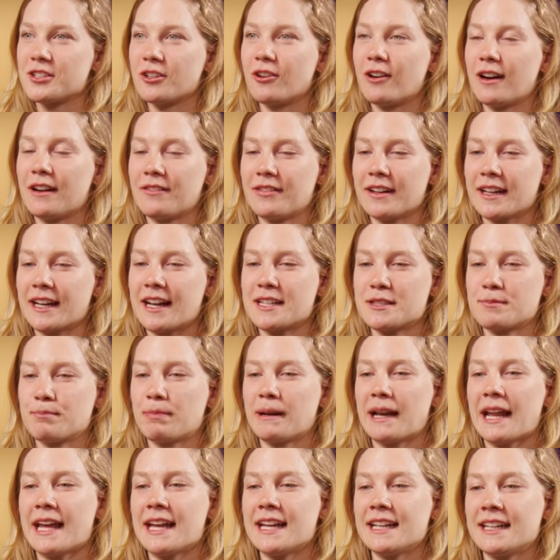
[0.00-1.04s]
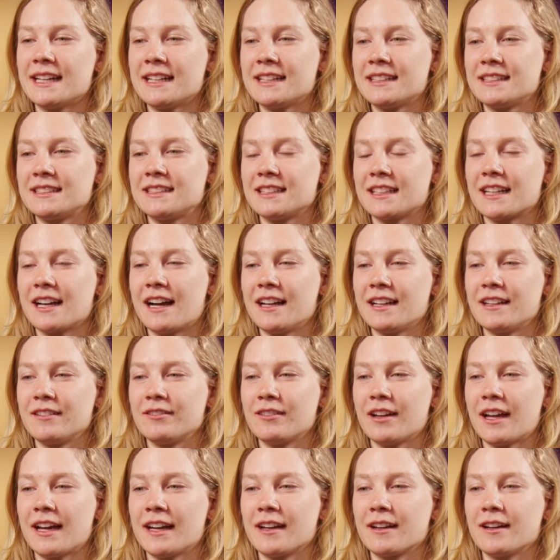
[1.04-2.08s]
sure, I think that's played into kind
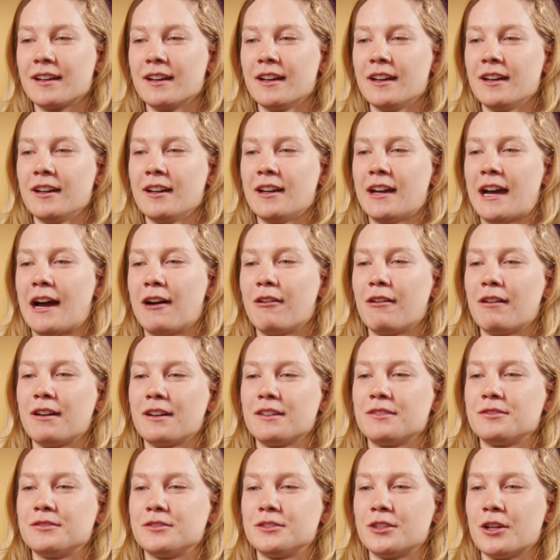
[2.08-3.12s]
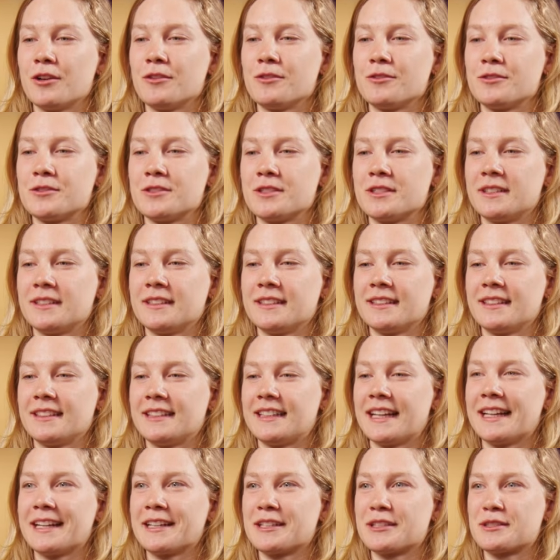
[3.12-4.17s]
of like how I've chosen
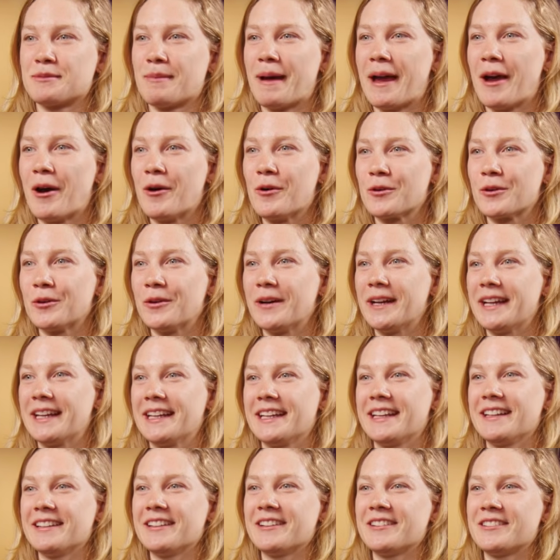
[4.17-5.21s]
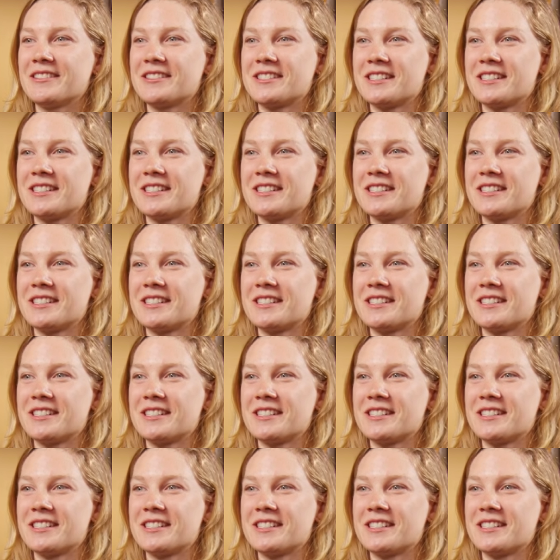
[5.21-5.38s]
things my whole career, you know?